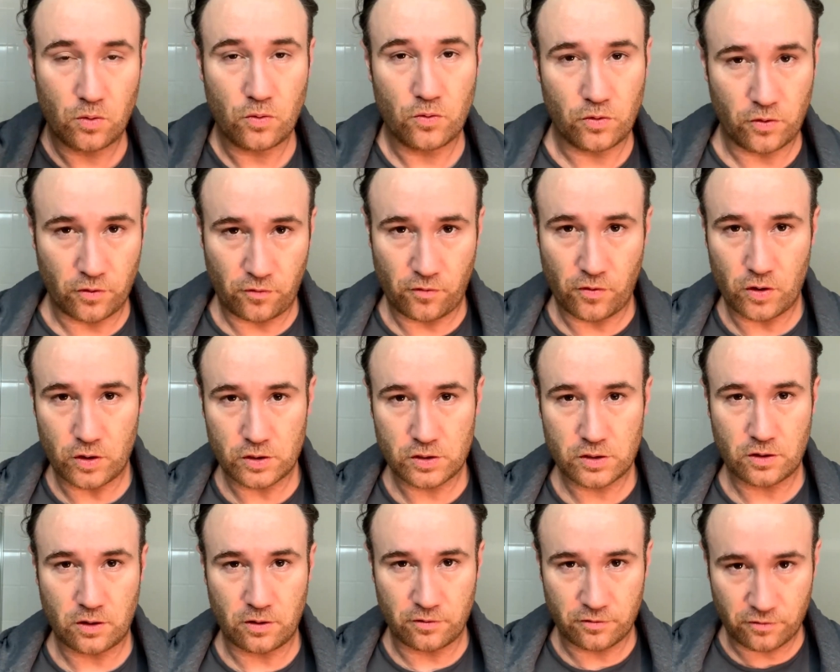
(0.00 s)
the
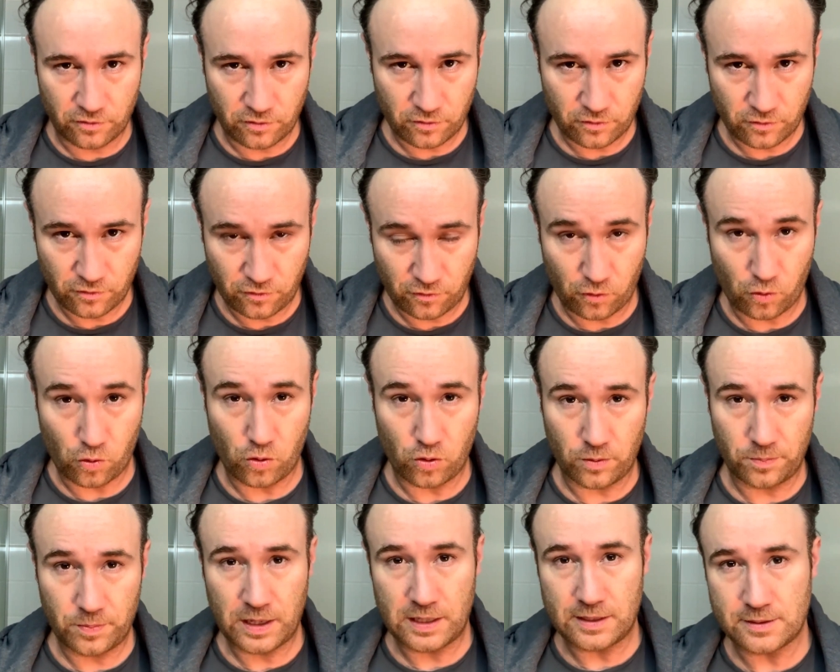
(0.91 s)
first of
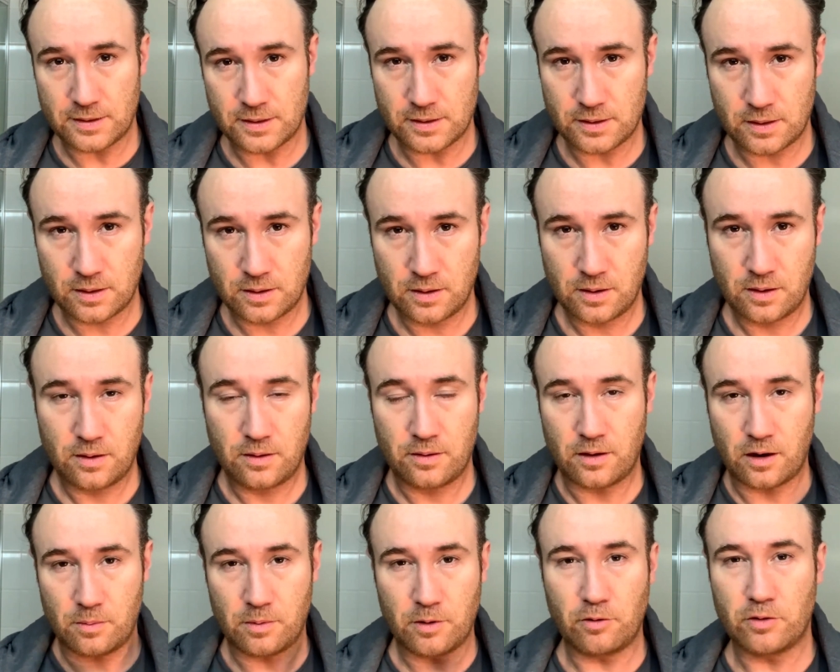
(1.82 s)
4 pieces
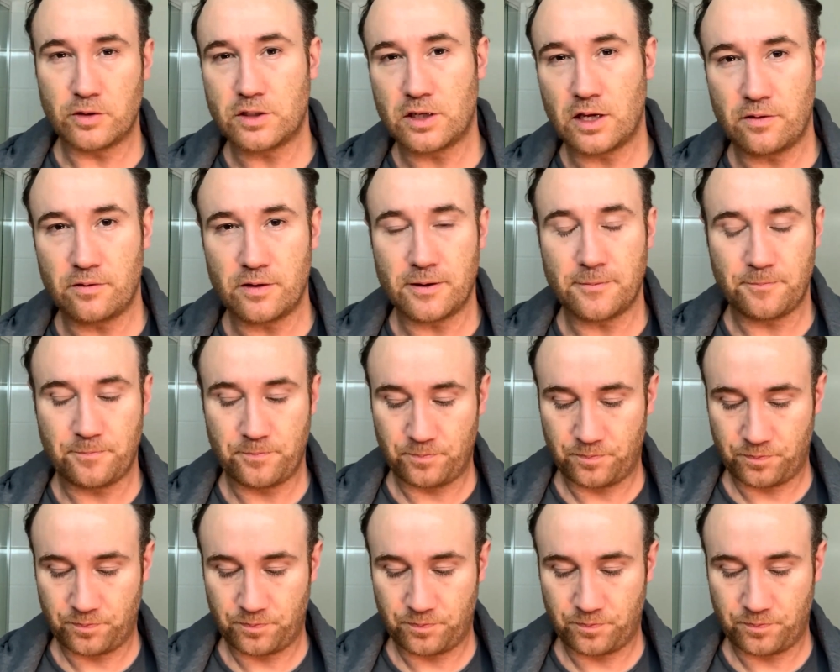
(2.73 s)
that I'll be receiving.